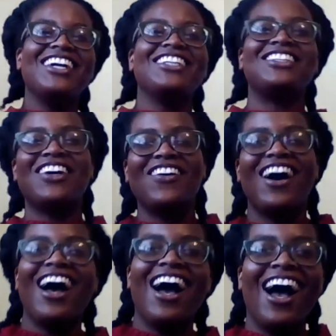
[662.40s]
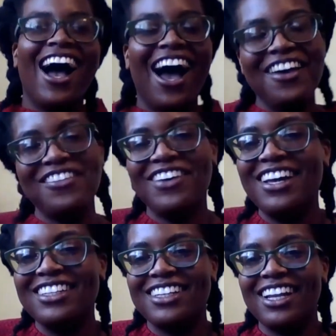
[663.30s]
So I
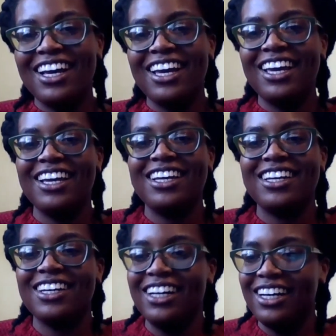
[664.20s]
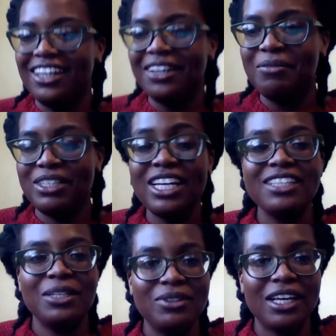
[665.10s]
felt like Shingzi
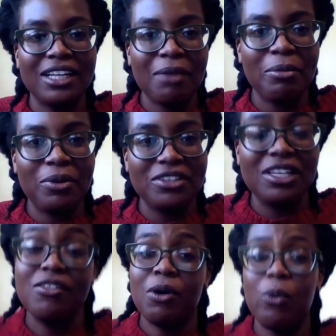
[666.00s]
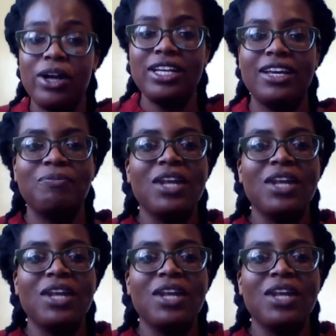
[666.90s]
was that type of person for Wenyi.